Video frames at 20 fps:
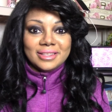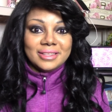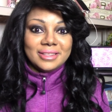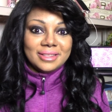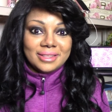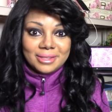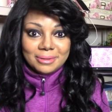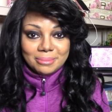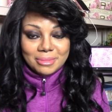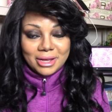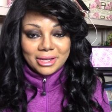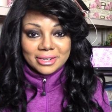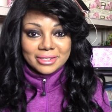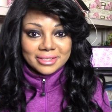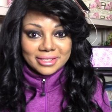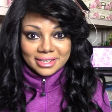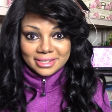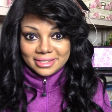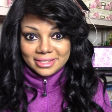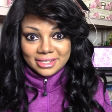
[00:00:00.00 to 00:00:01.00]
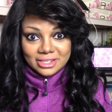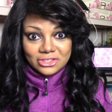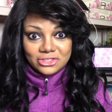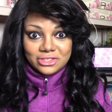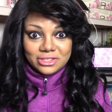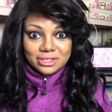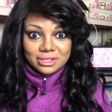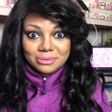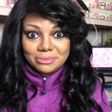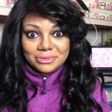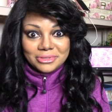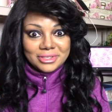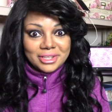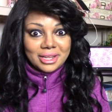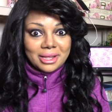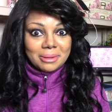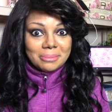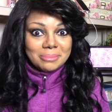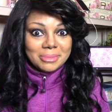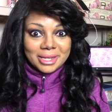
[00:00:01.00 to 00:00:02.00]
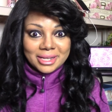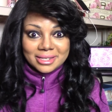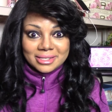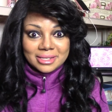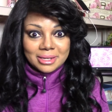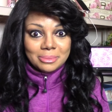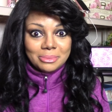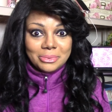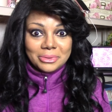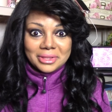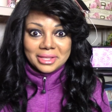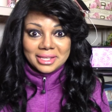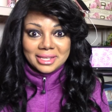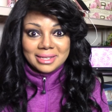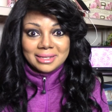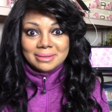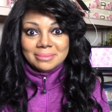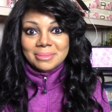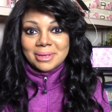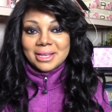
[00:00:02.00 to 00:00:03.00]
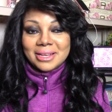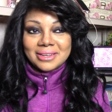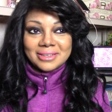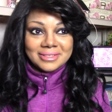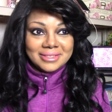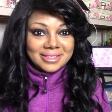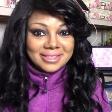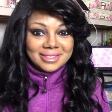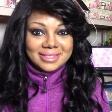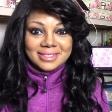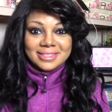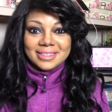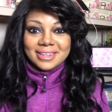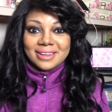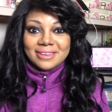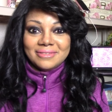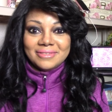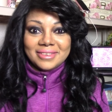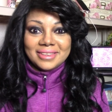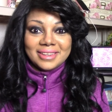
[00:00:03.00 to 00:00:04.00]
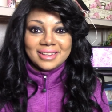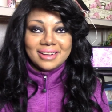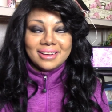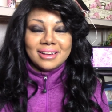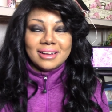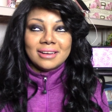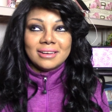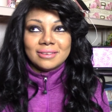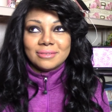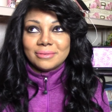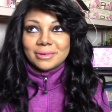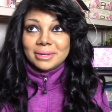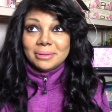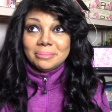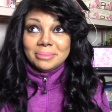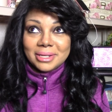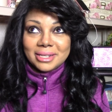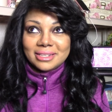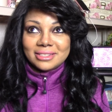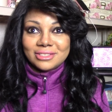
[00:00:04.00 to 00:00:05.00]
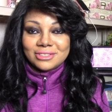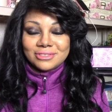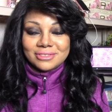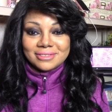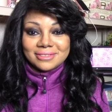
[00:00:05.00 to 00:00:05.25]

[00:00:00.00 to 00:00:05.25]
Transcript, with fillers: the monetization there was like a mix up with the emails and stuff and uh, what a big